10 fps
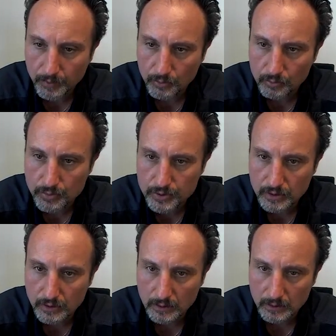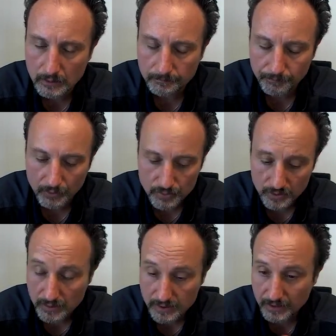produced using
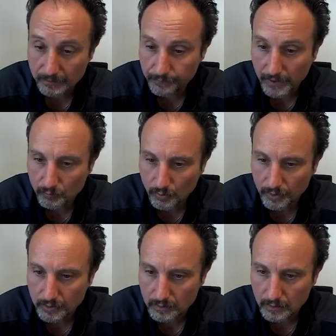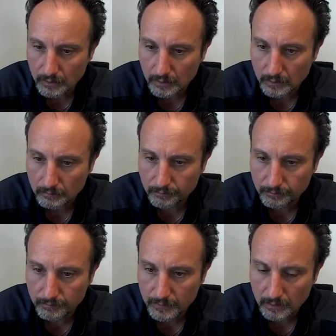the same framework
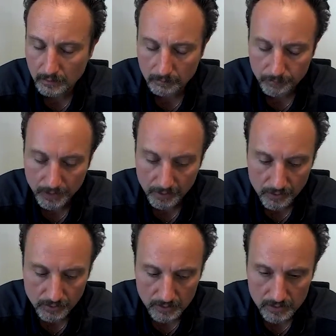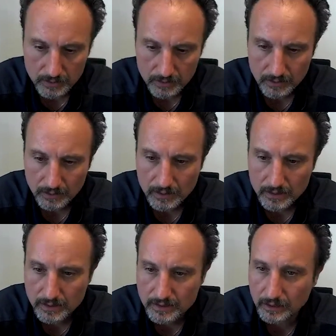predictions.
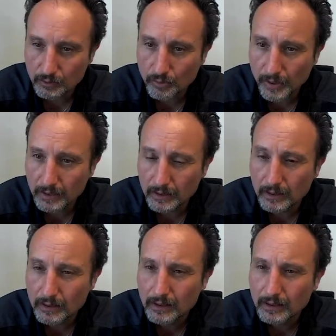Is that correct?